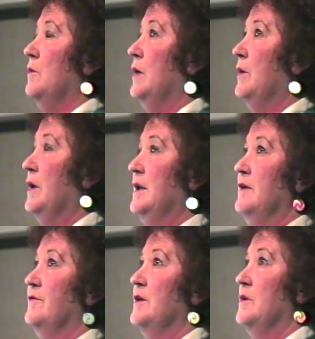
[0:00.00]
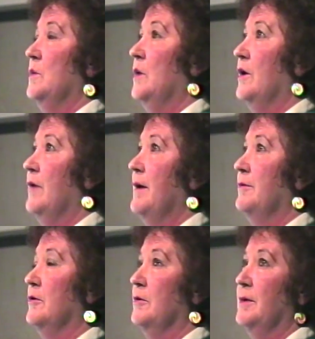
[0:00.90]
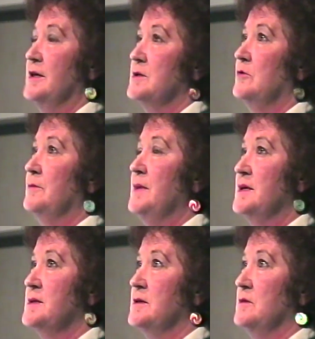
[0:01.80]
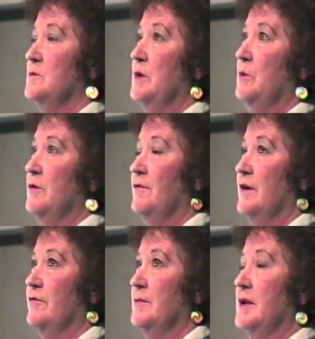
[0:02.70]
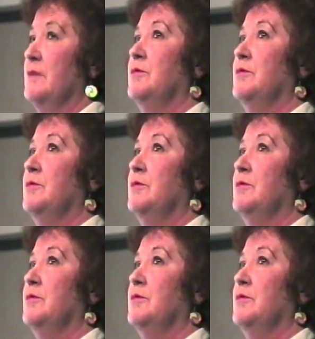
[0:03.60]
where we lived in the Wairarapa, a little place called Masterton. We weren't far from an